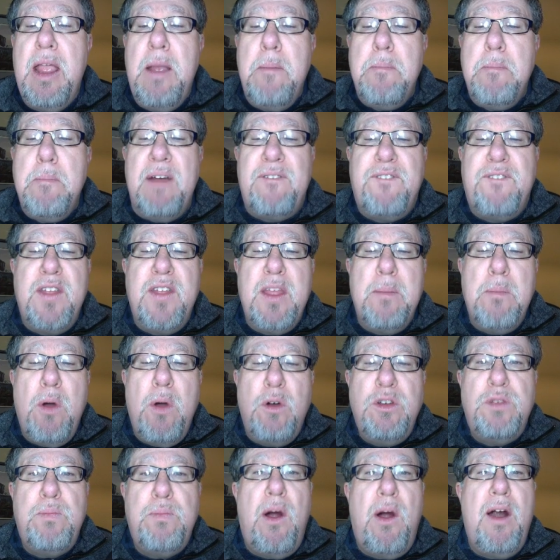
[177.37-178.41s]
But for the
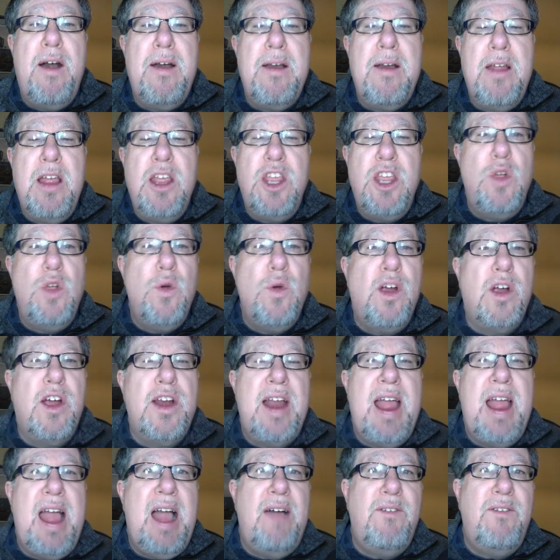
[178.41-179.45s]
most part, you are going
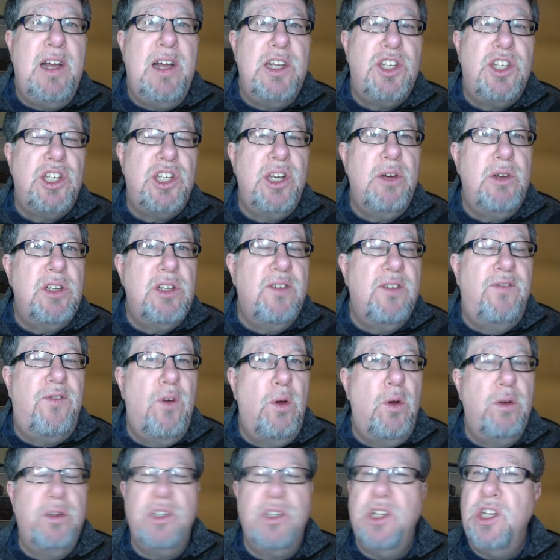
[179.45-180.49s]
to have a series of
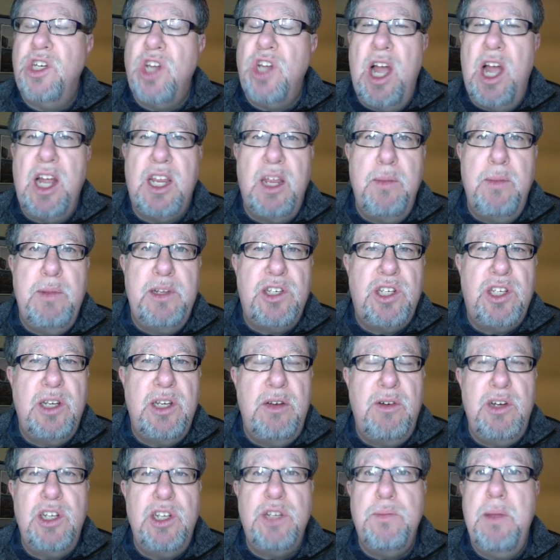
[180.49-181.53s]
folders, a document
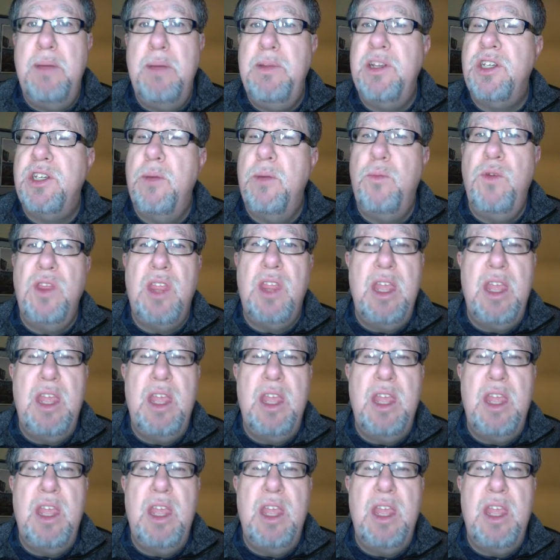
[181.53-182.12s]
series, maybe some with